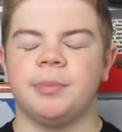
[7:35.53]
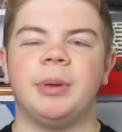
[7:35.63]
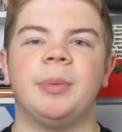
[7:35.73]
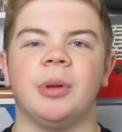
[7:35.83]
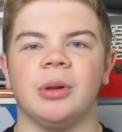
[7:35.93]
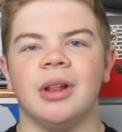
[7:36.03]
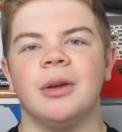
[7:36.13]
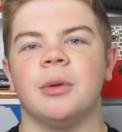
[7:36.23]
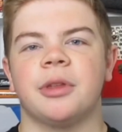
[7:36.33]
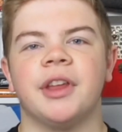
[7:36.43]
people
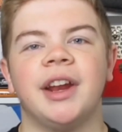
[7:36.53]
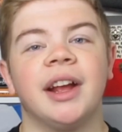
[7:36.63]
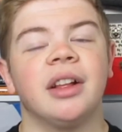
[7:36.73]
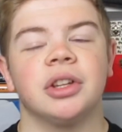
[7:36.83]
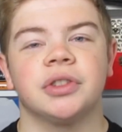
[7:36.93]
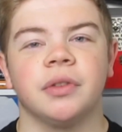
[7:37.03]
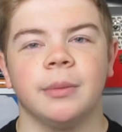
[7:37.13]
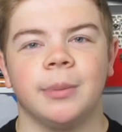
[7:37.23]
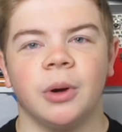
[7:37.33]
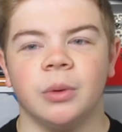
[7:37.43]
within English
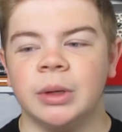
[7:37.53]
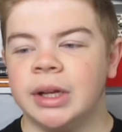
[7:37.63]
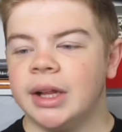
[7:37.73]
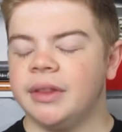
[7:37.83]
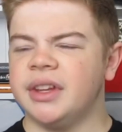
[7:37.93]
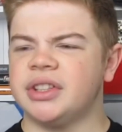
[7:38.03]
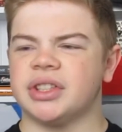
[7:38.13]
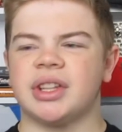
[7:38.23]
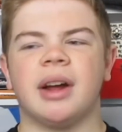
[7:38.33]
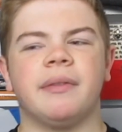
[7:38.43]
football that
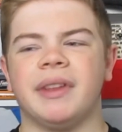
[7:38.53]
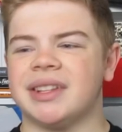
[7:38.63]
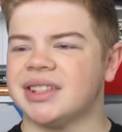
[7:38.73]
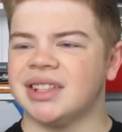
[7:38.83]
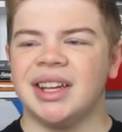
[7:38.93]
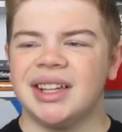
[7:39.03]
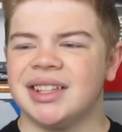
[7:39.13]
just have this